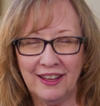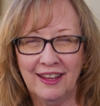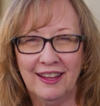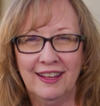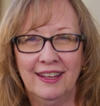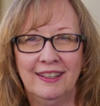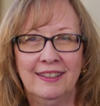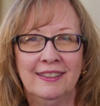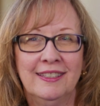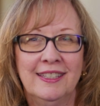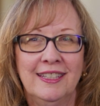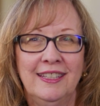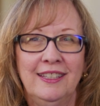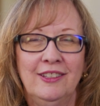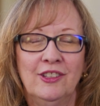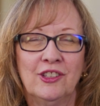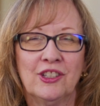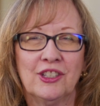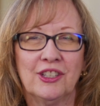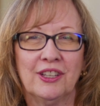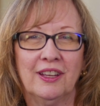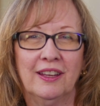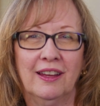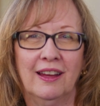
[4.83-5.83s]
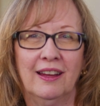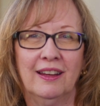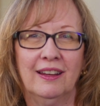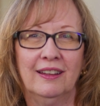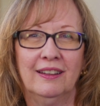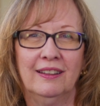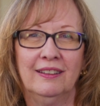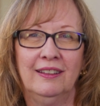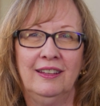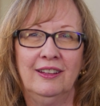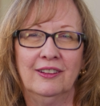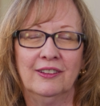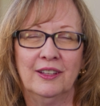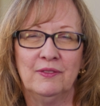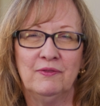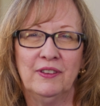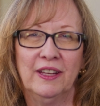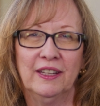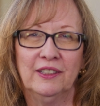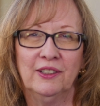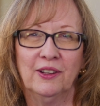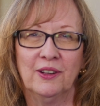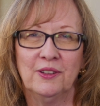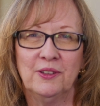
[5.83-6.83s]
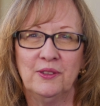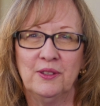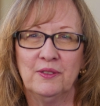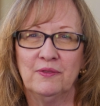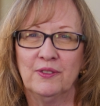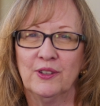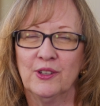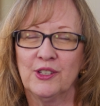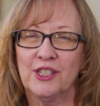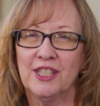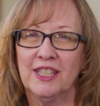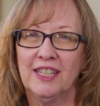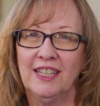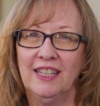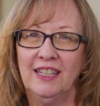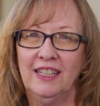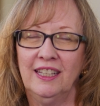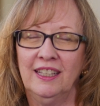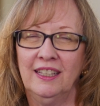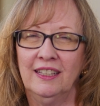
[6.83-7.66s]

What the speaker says: I teach here at Vanguard University